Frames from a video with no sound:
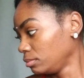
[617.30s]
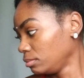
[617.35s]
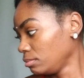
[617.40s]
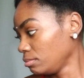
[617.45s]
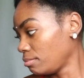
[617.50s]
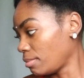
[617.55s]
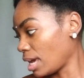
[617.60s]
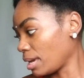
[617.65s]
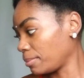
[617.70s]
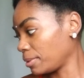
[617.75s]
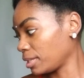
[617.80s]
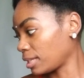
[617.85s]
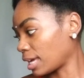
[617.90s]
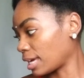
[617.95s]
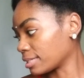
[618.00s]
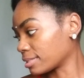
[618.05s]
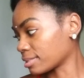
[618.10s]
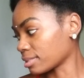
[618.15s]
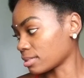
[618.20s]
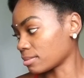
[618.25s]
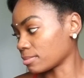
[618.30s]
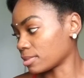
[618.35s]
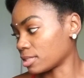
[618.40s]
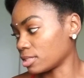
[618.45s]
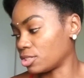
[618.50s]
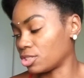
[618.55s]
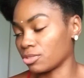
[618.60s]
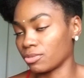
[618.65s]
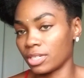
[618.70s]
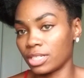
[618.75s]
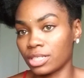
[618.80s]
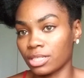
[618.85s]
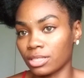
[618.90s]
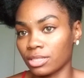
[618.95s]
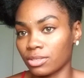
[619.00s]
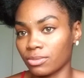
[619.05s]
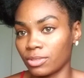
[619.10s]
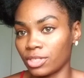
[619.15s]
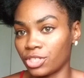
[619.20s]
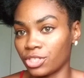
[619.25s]
maybe like some
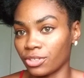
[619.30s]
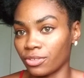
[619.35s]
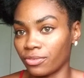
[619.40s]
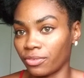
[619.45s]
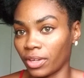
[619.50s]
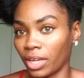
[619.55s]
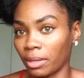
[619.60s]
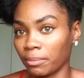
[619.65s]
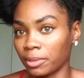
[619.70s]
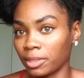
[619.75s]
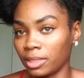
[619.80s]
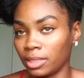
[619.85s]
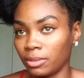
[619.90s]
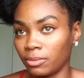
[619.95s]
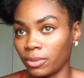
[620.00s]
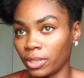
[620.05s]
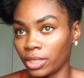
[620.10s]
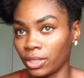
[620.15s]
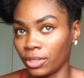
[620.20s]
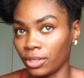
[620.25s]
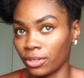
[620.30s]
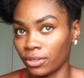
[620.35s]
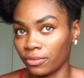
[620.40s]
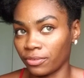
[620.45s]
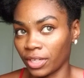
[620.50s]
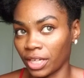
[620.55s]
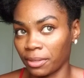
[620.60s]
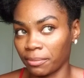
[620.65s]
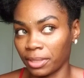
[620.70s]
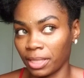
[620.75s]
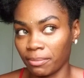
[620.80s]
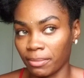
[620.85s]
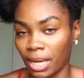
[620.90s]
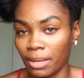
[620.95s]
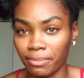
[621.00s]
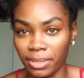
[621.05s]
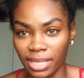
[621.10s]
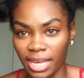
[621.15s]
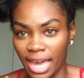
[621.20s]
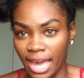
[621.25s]
situations with your family where your family
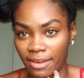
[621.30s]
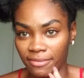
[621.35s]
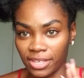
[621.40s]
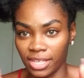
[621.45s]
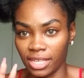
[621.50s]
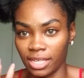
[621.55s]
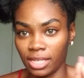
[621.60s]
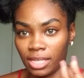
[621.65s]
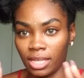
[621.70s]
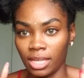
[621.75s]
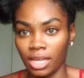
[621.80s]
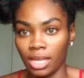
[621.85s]
might be having